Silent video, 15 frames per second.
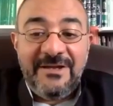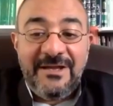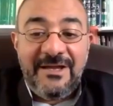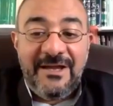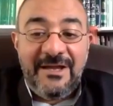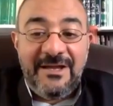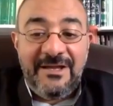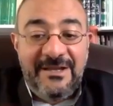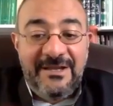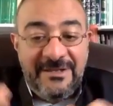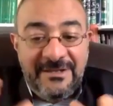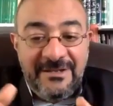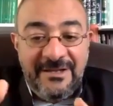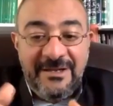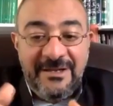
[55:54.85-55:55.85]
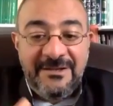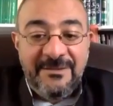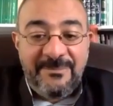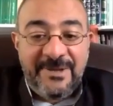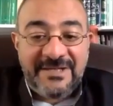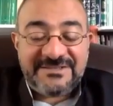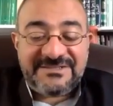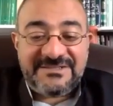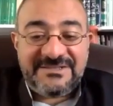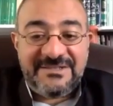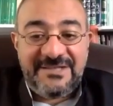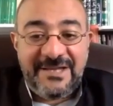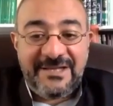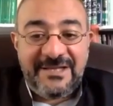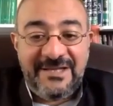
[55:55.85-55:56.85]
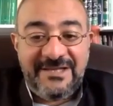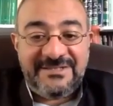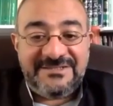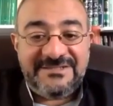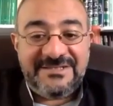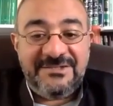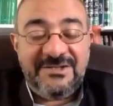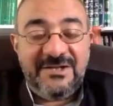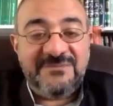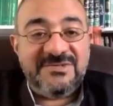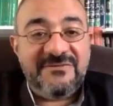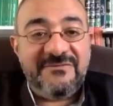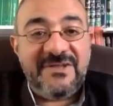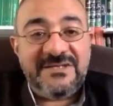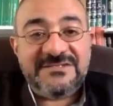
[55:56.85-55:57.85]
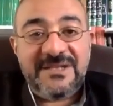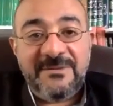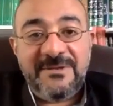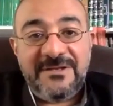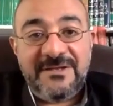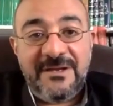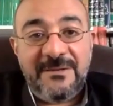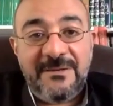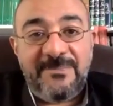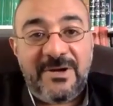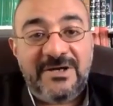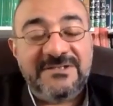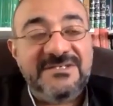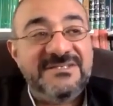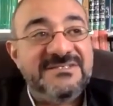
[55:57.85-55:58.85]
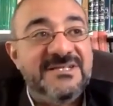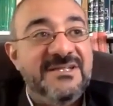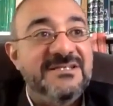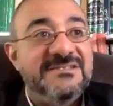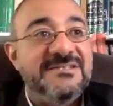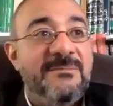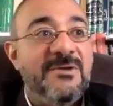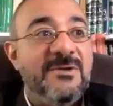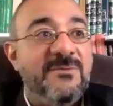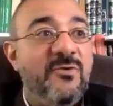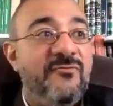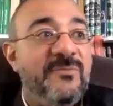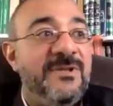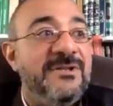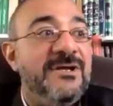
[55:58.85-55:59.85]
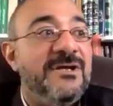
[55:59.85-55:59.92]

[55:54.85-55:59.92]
in the past decades in terms of the Islamic parties and the Islamic movement.